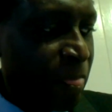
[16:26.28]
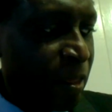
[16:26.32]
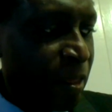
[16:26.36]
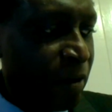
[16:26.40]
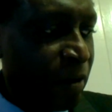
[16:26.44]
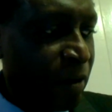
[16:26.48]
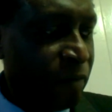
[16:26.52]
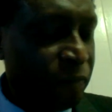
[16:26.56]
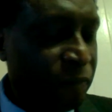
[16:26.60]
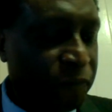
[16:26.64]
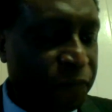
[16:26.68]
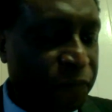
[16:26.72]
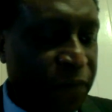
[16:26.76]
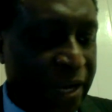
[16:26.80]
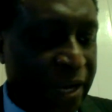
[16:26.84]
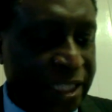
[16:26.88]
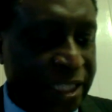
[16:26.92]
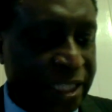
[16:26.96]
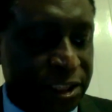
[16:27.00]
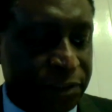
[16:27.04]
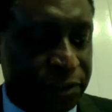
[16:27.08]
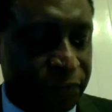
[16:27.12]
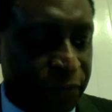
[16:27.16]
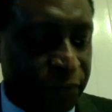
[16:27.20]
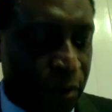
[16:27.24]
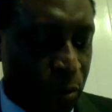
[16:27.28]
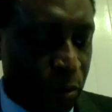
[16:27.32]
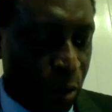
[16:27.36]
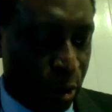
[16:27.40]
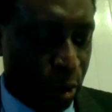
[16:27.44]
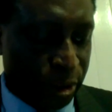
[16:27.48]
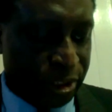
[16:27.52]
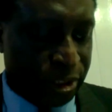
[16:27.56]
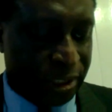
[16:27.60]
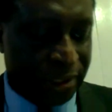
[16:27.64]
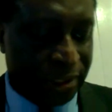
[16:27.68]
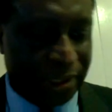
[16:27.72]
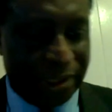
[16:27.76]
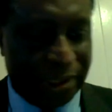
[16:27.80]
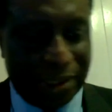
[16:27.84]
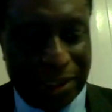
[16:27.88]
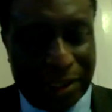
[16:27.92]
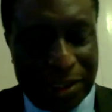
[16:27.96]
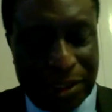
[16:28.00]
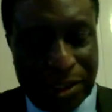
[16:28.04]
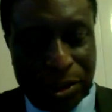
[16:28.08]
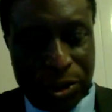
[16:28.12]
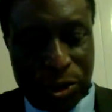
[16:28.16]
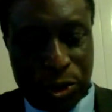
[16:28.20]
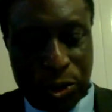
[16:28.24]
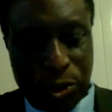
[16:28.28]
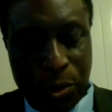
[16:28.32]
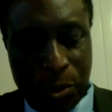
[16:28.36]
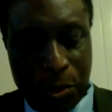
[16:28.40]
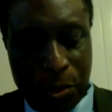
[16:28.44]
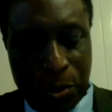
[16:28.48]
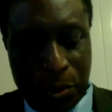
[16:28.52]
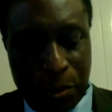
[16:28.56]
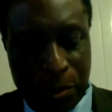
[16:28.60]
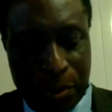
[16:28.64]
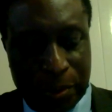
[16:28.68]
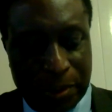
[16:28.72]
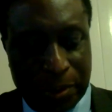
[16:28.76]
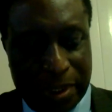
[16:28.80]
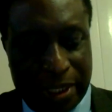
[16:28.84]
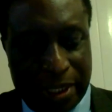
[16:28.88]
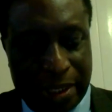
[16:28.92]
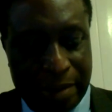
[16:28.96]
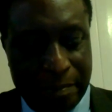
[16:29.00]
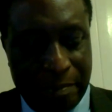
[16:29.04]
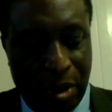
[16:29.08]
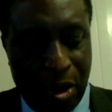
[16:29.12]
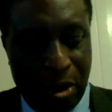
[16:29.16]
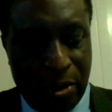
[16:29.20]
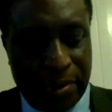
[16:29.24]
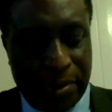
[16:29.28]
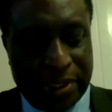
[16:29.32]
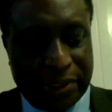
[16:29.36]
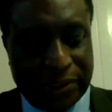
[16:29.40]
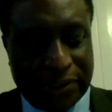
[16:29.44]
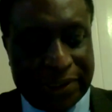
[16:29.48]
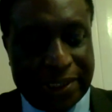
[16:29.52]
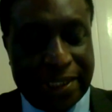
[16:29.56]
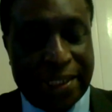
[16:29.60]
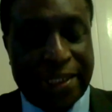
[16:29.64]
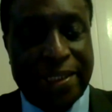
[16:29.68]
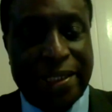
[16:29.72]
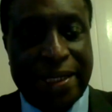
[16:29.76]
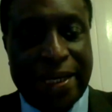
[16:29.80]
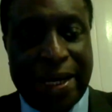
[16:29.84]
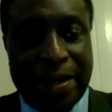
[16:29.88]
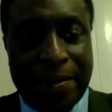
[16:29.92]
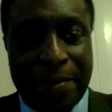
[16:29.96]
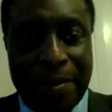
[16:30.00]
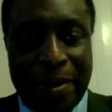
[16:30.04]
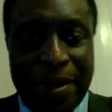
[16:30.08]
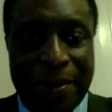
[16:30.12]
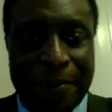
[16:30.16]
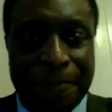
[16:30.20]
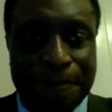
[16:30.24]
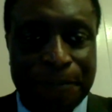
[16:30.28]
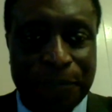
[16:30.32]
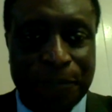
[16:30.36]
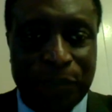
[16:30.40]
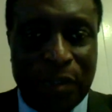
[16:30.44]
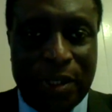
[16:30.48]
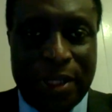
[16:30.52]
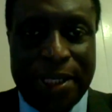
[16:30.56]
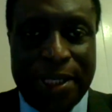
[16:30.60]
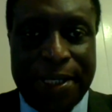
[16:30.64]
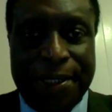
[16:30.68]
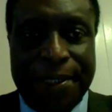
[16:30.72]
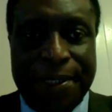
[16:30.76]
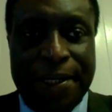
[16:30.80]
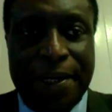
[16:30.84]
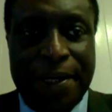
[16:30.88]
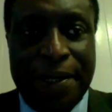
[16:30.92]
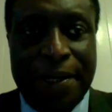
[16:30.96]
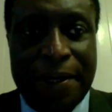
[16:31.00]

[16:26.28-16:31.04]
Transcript: fast forward to a more recent era. In